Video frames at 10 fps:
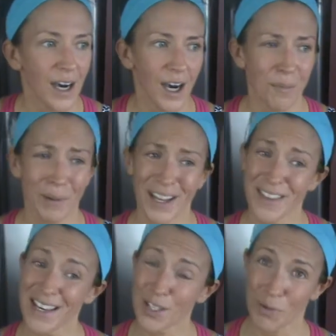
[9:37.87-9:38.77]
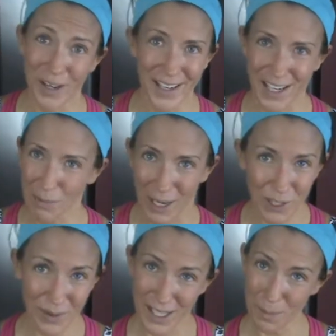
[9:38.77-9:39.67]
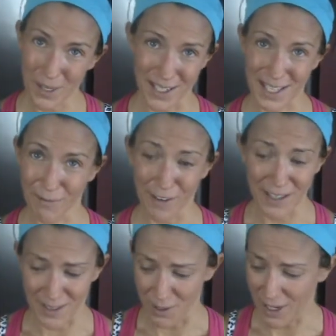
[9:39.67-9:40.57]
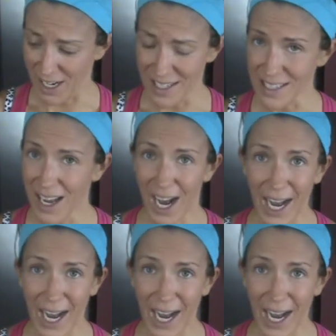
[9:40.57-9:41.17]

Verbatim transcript: Um, but I think it's running combined with kickboxing, frankly, you guys.